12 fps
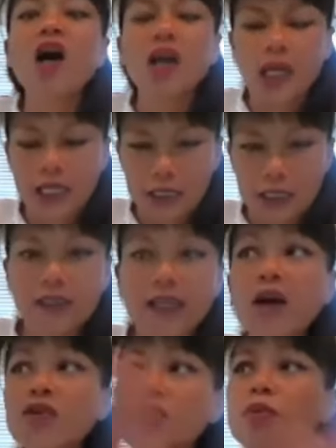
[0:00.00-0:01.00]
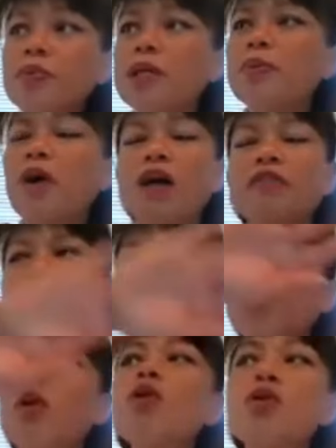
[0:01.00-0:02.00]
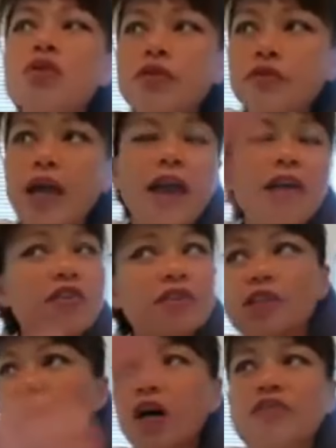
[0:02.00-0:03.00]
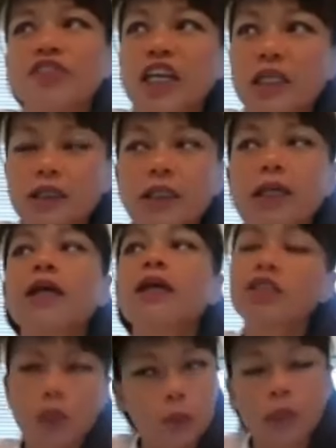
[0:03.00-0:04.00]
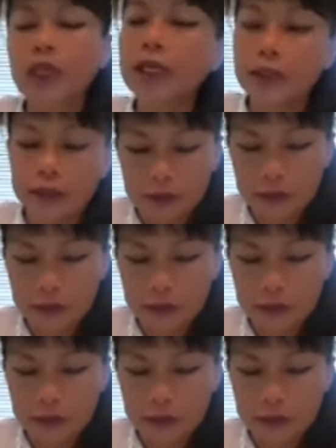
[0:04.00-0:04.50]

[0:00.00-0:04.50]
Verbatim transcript: okay, now you people have proved everything you have done is not working.